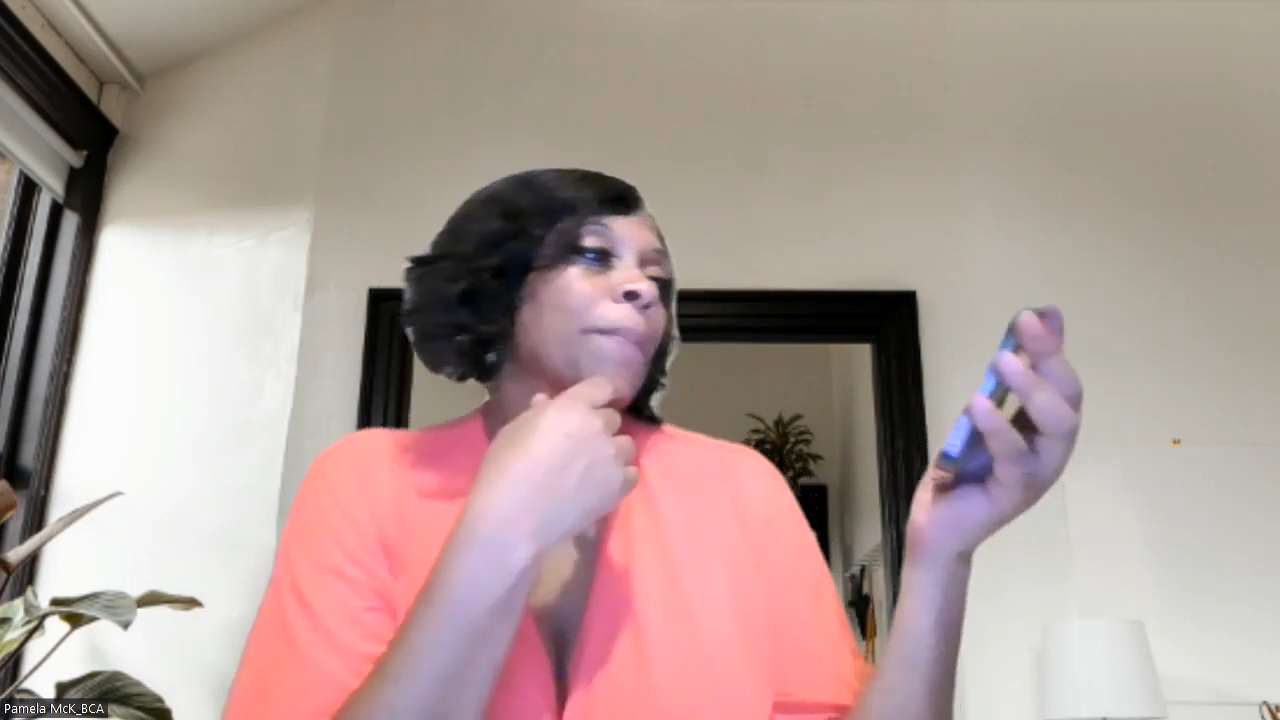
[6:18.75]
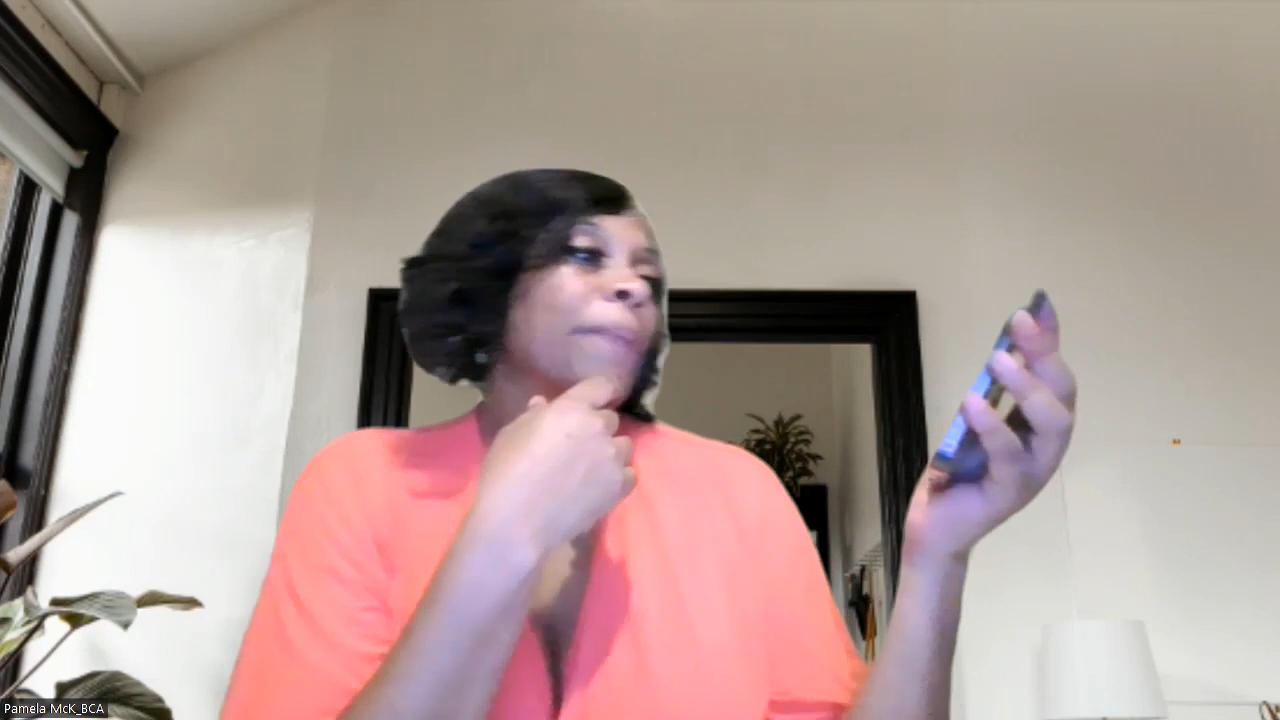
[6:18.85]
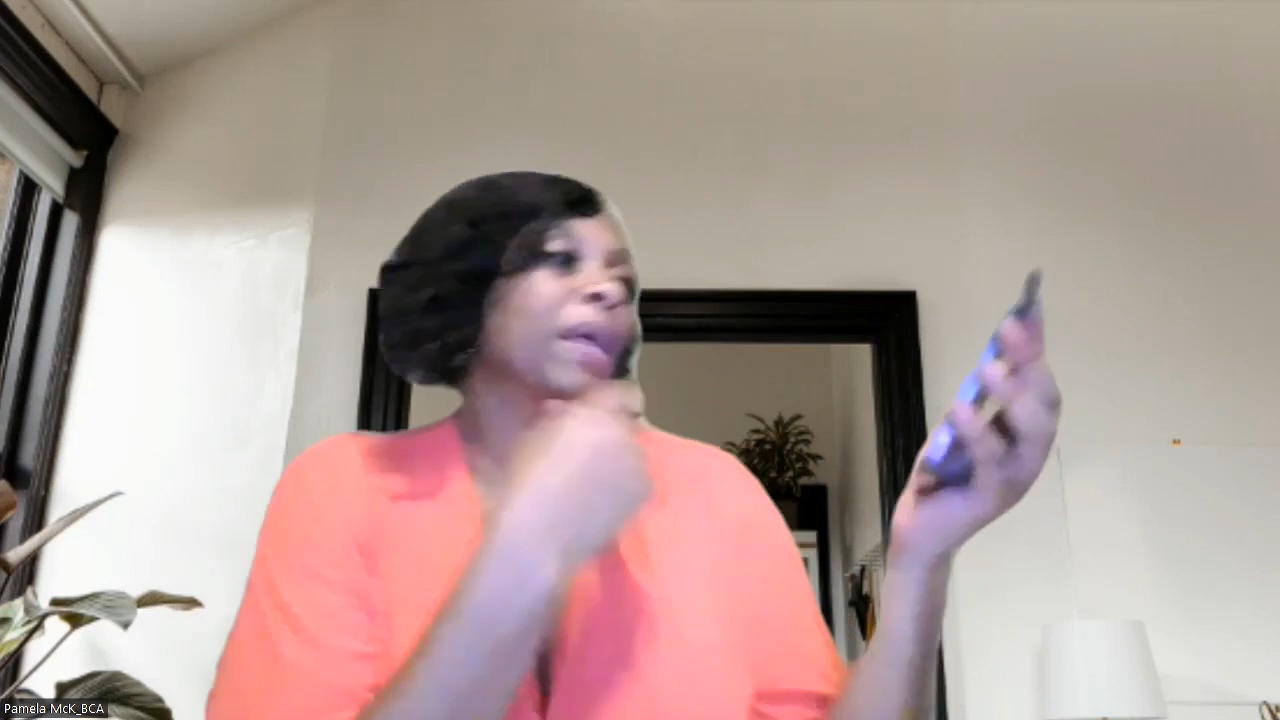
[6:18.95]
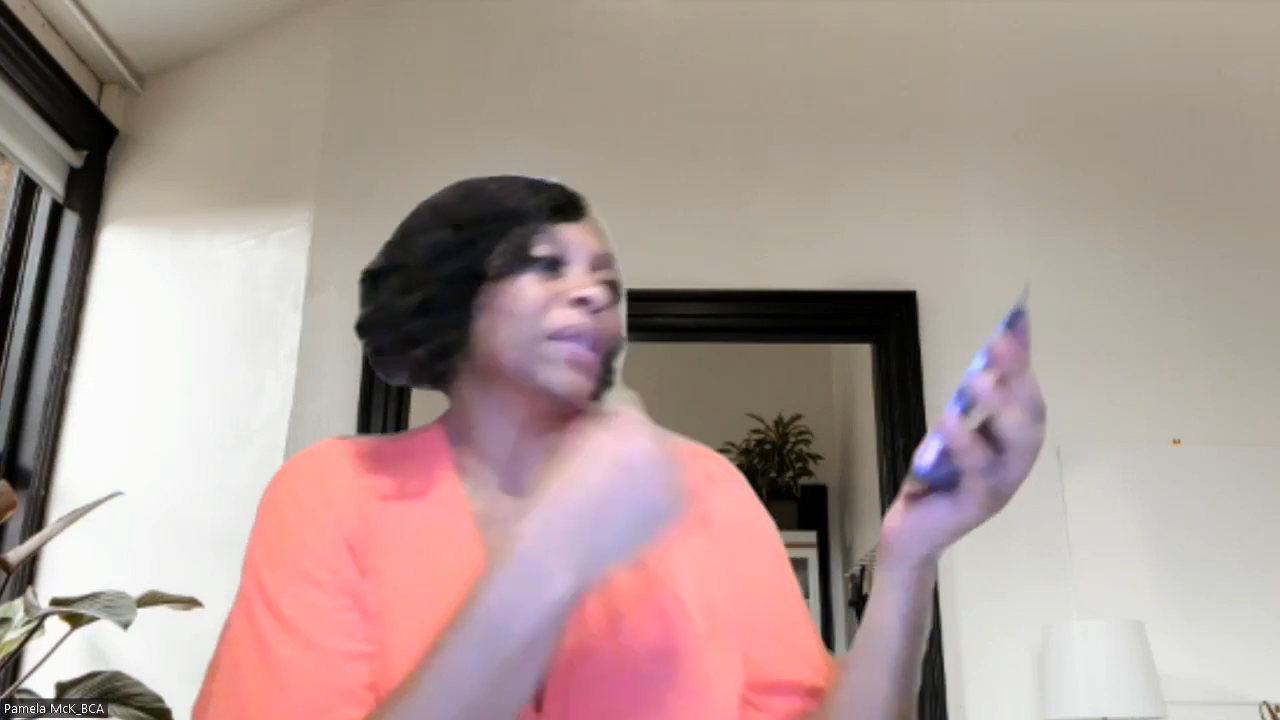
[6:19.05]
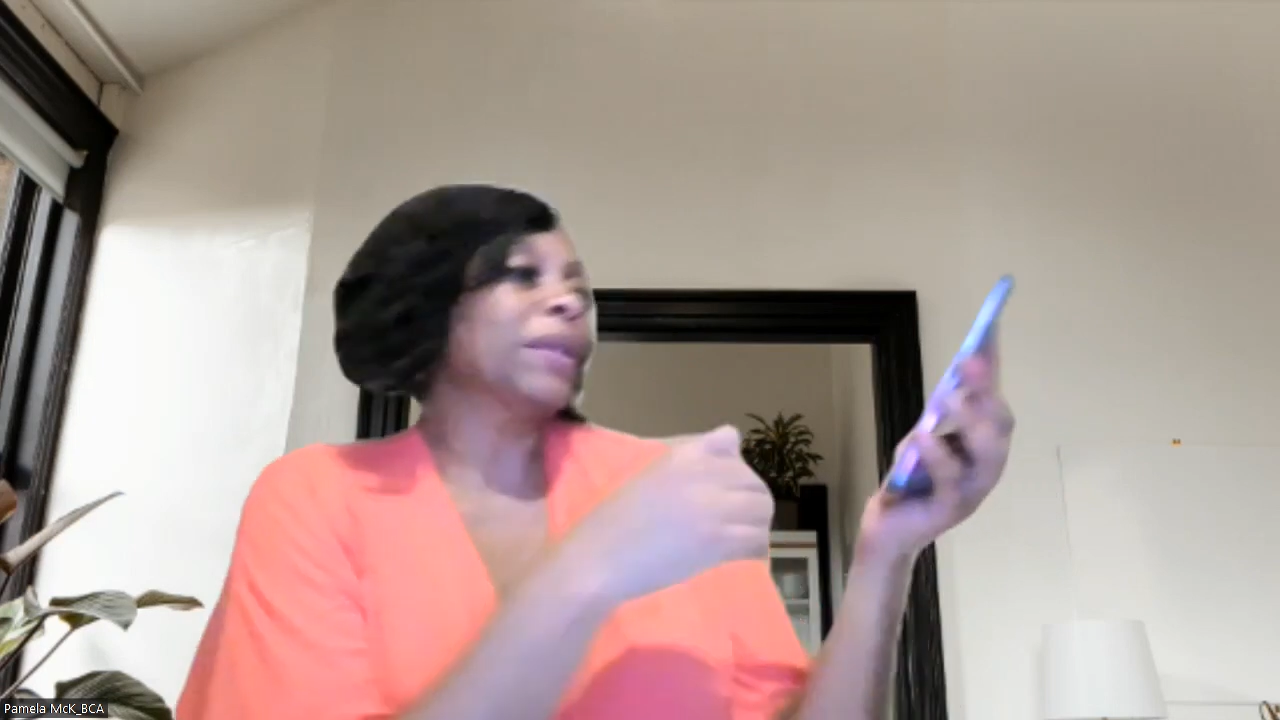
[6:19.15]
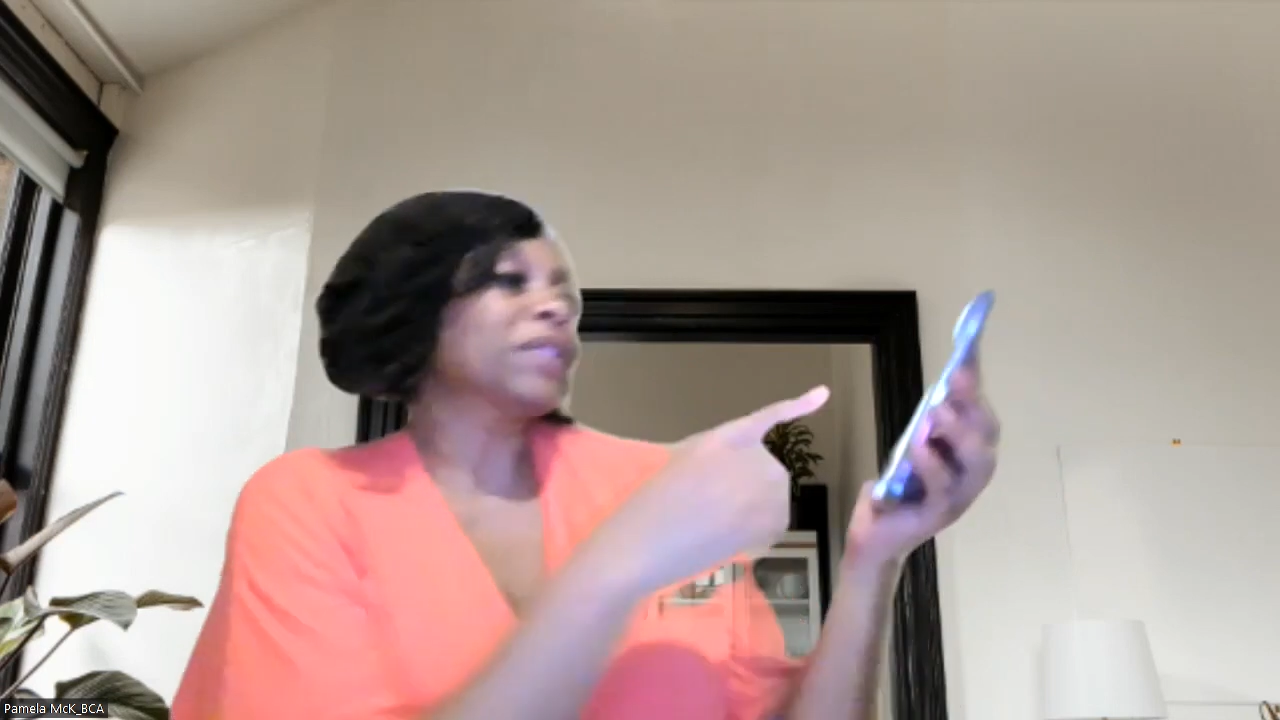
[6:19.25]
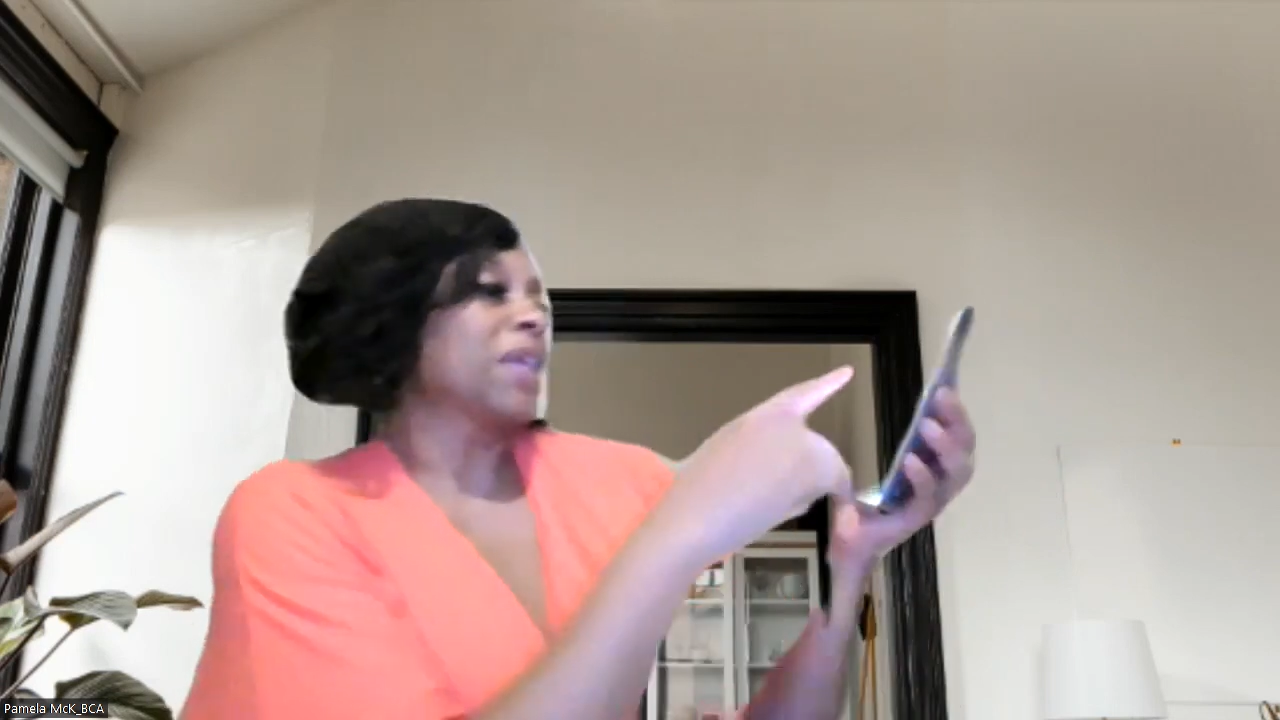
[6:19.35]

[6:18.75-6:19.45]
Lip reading: But let's